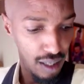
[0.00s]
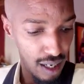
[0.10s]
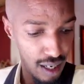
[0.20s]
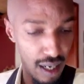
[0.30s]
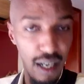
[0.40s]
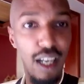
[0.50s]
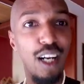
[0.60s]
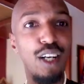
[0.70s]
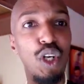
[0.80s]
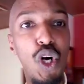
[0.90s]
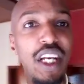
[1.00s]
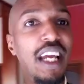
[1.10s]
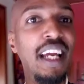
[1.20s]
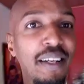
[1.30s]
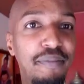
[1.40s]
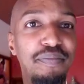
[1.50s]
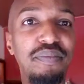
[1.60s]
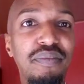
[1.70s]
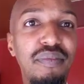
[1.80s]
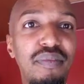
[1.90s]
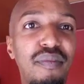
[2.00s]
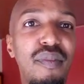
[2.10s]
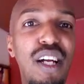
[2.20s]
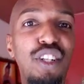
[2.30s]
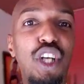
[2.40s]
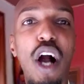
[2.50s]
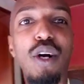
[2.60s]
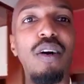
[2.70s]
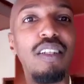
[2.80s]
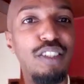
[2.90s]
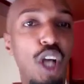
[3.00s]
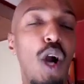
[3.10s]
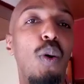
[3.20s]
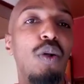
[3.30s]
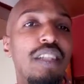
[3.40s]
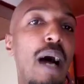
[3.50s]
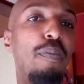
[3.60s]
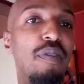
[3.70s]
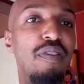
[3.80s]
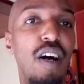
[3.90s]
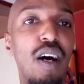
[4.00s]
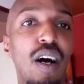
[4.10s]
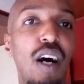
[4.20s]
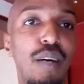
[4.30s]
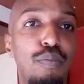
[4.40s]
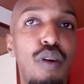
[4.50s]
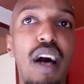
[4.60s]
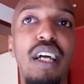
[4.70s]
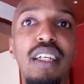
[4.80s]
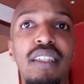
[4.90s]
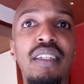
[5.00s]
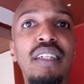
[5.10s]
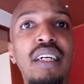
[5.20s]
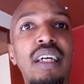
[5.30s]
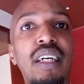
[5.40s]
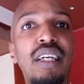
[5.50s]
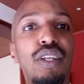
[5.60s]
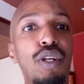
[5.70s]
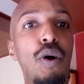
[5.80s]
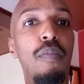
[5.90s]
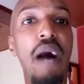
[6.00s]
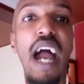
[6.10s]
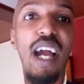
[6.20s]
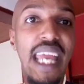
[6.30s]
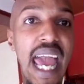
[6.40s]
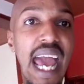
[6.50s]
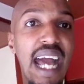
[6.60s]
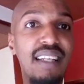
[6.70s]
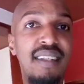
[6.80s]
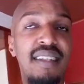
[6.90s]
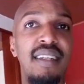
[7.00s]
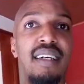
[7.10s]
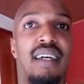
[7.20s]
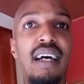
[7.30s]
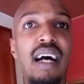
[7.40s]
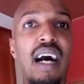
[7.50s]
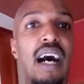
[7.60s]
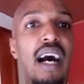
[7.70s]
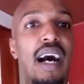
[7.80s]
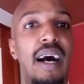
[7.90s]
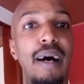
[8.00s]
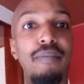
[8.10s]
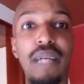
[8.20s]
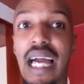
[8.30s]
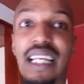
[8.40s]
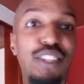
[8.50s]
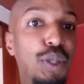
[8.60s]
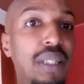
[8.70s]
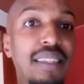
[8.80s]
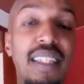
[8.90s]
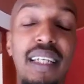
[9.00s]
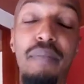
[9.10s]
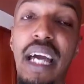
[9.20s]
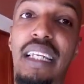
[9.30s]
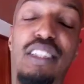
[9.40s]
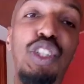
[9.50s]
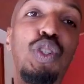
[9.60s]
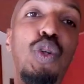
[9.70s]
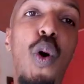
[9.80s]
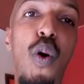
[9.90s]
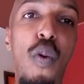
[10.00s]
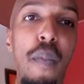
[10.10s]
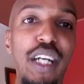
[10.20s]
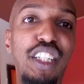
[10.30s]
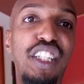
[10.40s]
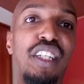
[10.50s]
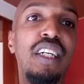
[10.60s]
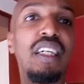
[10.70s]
uh, cooking, char- uh, charcoal type of uh, uh, product, you know, biogas um, electricity. Man, there's so much,